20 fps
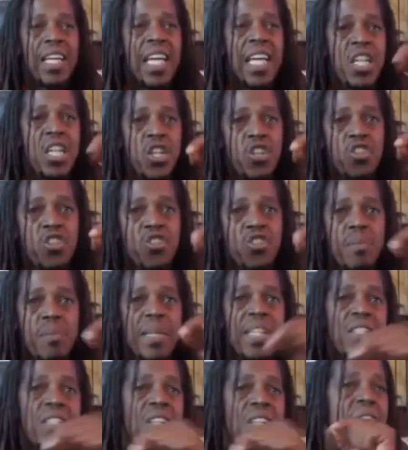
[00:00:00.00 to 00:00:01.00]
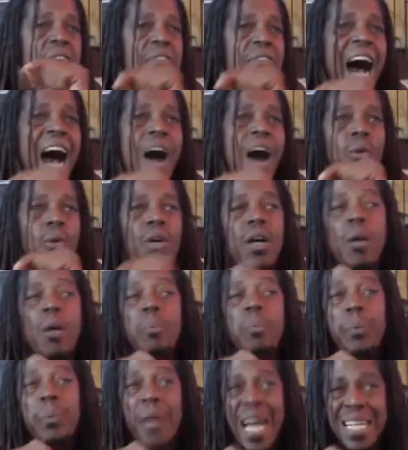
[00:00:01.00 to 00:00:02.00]
instruments of our
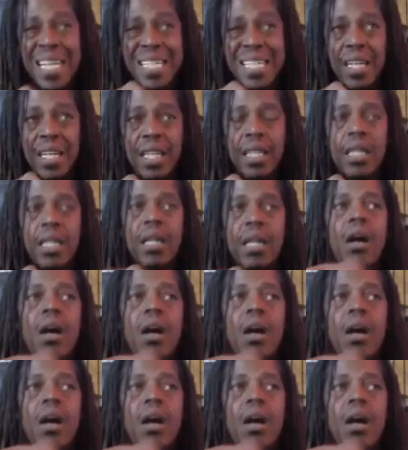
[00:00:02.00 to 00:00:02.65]
oppression